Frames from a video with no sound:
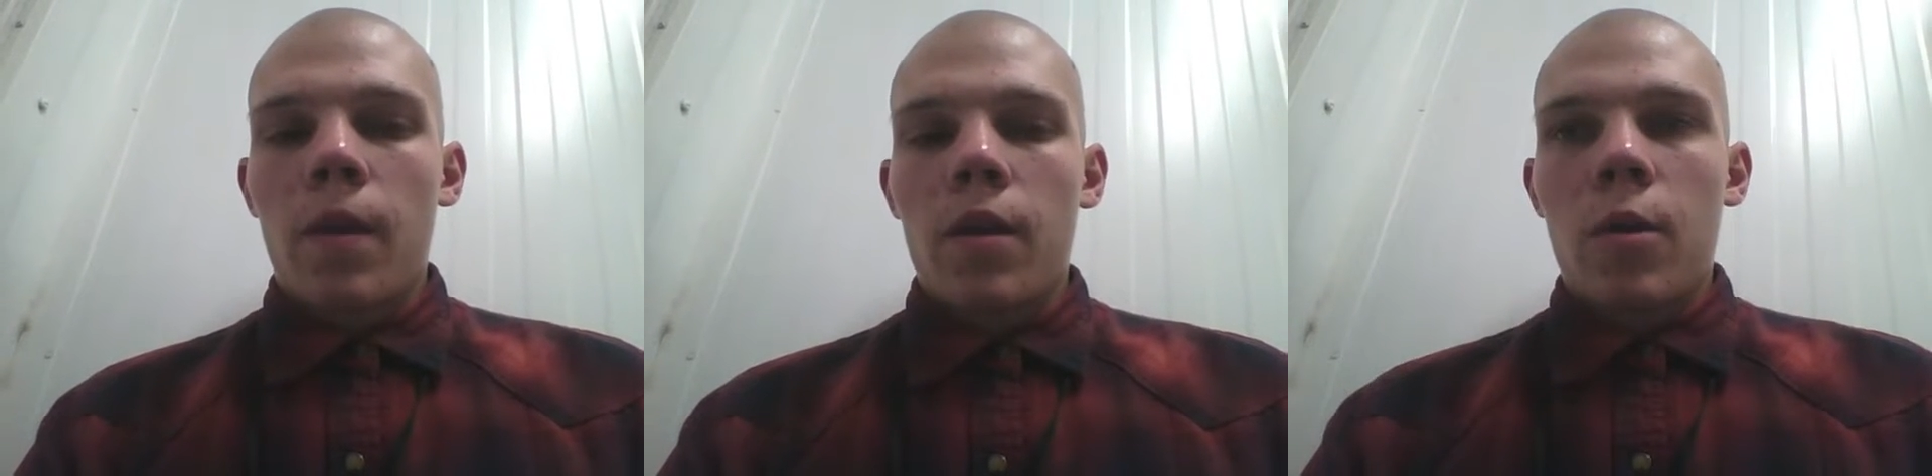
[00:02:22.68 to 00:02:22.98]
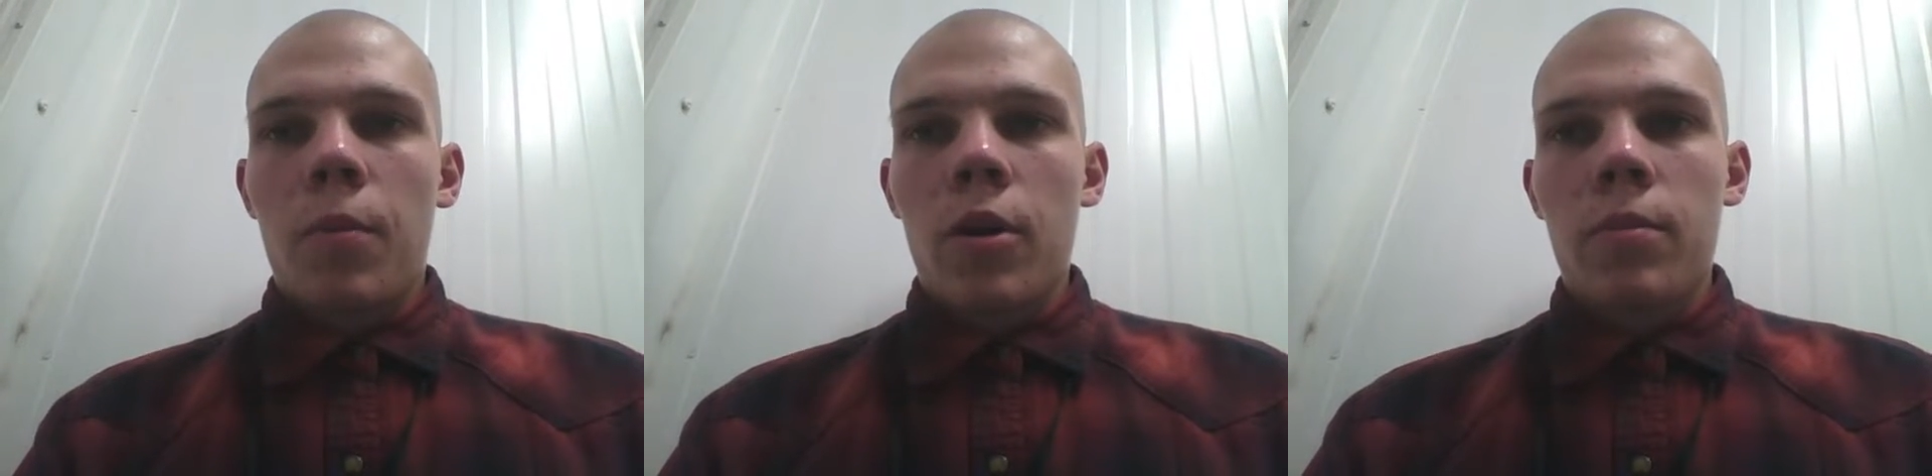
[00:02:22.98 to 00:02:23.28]

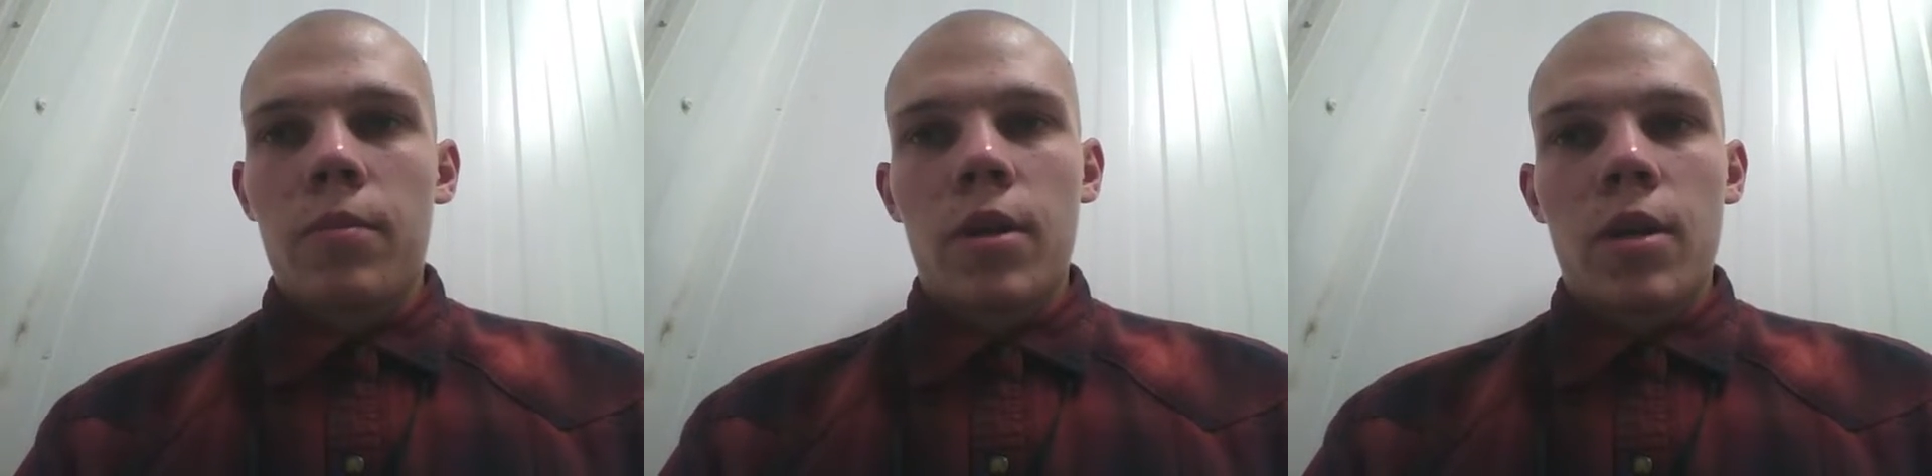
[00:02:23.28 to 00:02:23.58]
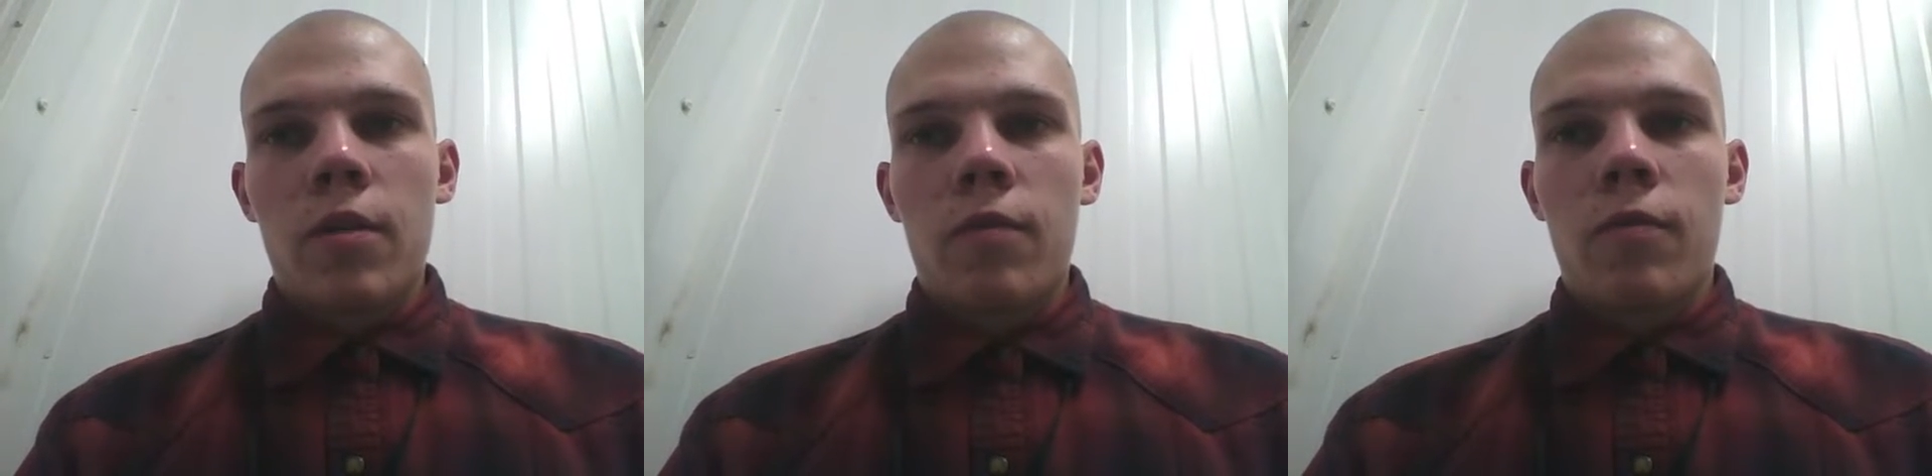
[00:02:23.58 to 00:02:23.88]
Now, pardon
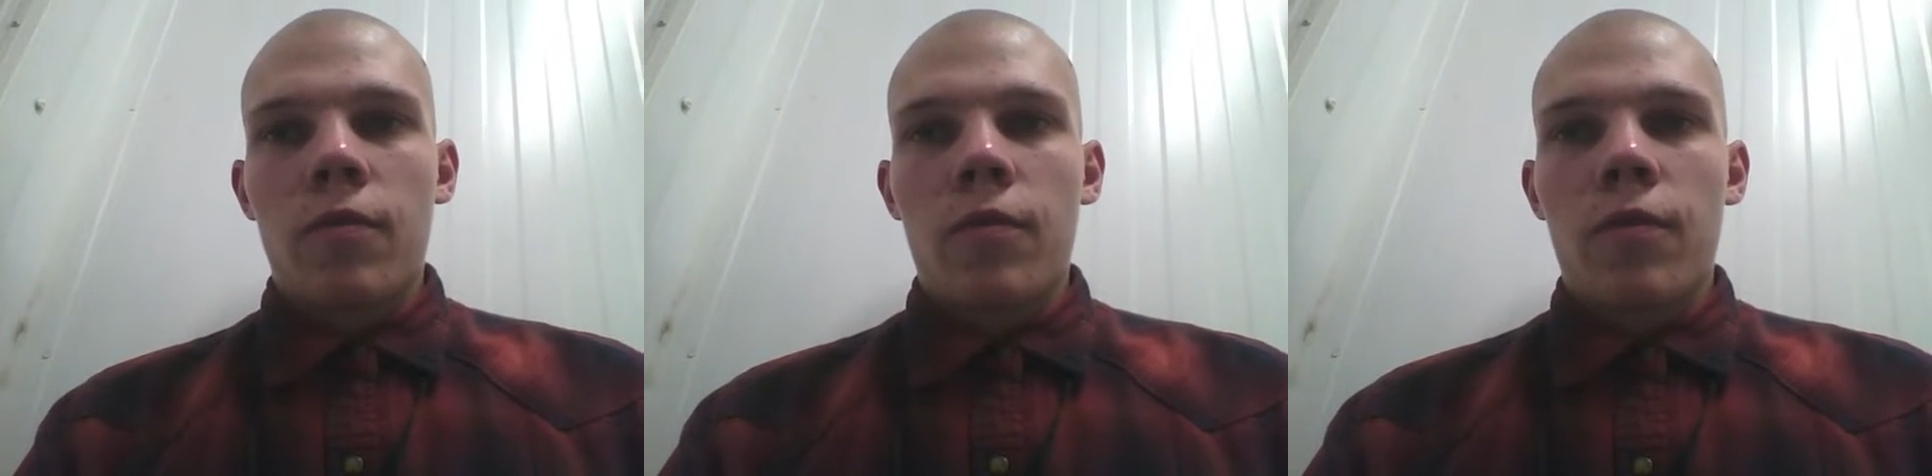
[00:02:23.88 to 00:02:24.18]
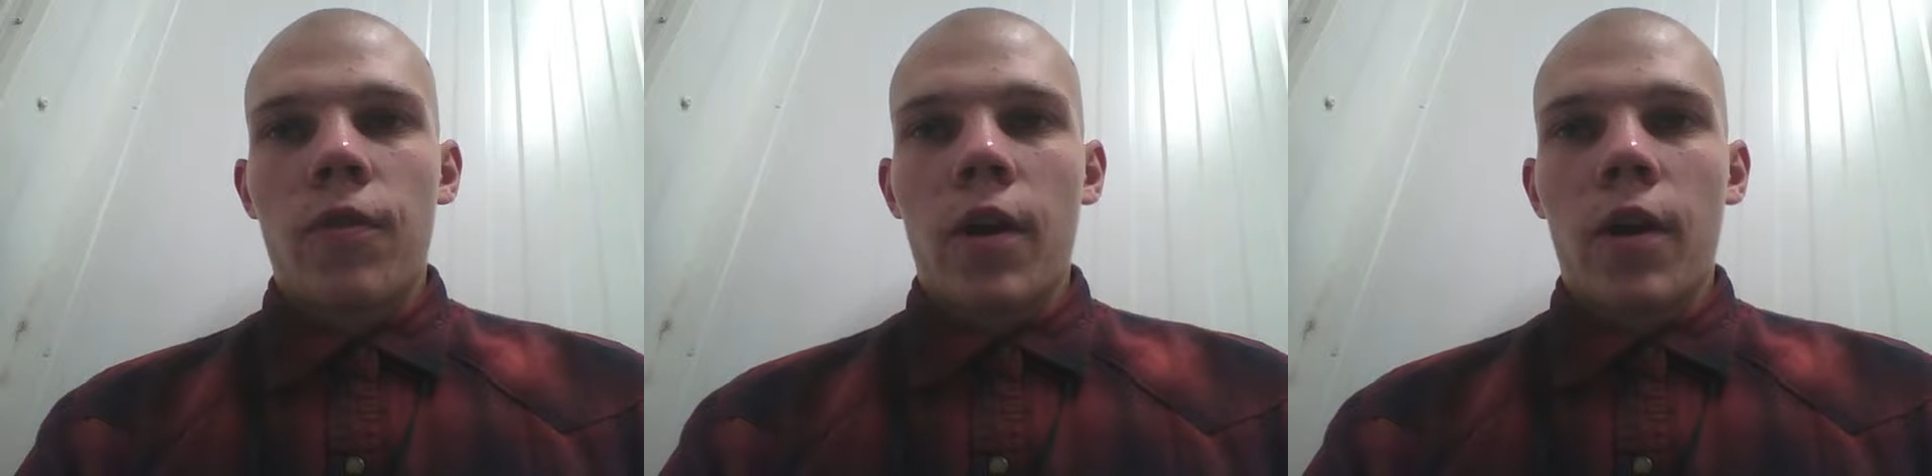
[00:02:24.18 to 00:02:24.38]
me if